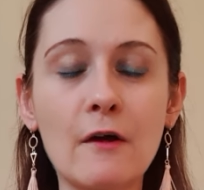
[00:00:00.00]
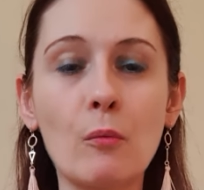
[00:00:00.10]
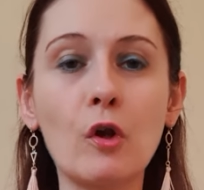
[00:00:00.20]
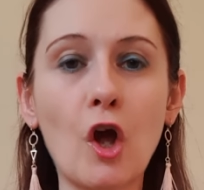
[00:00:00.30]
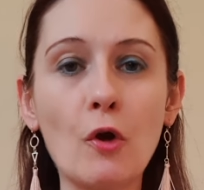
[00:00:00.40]
that
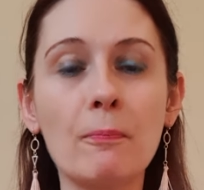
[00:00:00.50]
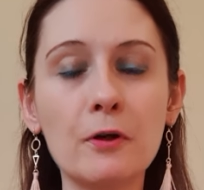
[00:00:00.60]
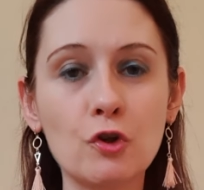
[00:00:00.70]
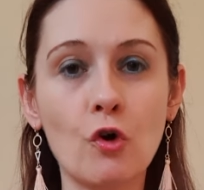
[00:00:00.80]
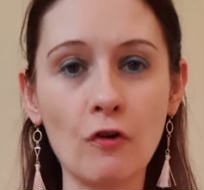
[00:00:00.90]
will
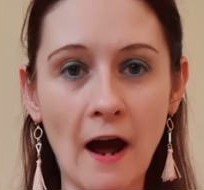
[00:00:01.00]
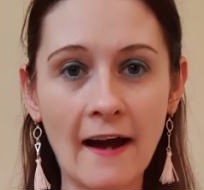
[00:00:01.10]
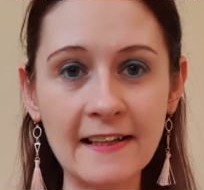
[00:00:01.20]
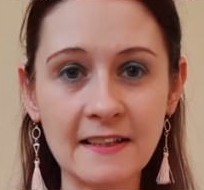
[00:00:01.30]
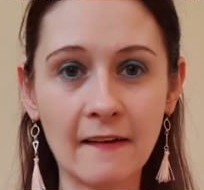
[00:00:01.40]
open your
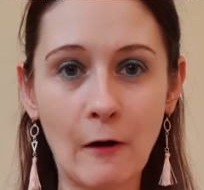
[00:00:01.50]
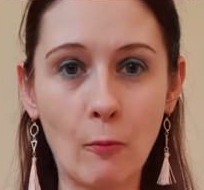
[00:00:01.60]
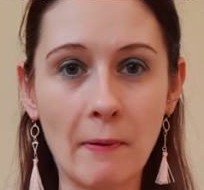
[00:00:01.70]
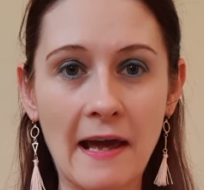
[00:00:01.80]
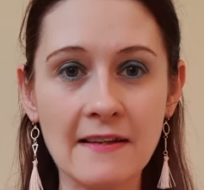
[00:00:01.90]
eyes a
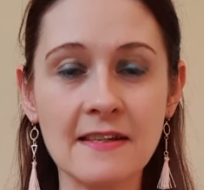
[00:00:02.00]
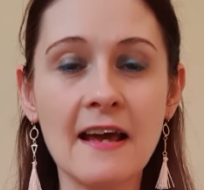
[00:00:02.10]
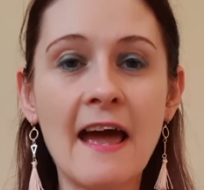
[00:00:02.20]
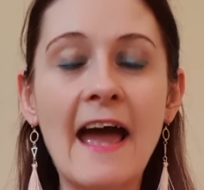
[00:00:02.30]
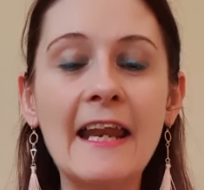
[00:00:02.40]
little bit
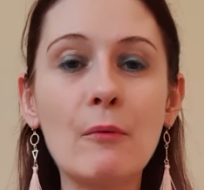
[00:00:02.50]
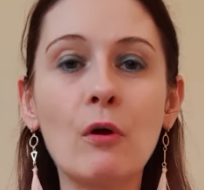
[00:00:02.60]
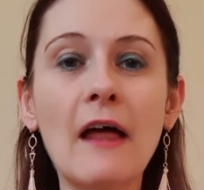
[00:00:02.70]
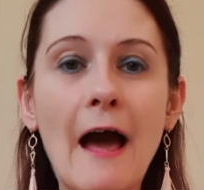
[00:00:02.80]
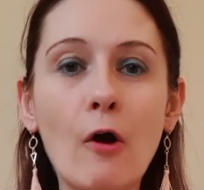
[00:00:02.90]
and it
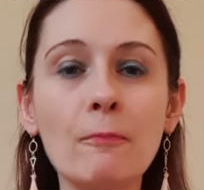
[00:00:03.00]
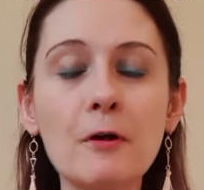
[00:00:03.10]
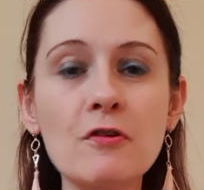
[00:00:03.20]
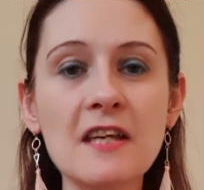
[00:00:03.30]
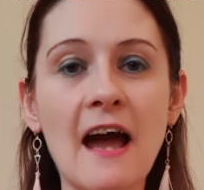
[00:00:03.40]
will help
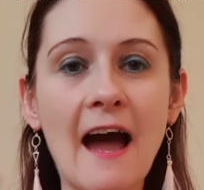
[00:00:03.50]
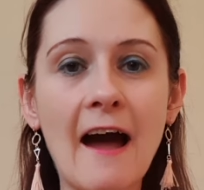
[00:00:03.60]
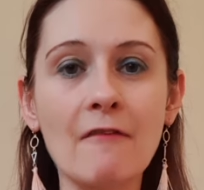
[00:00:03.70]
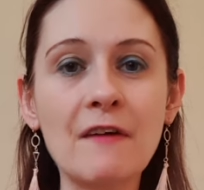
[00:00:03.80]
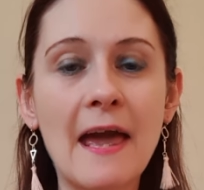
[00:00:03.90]
you to
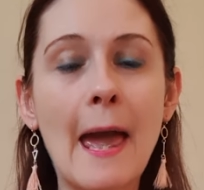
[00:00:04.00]
have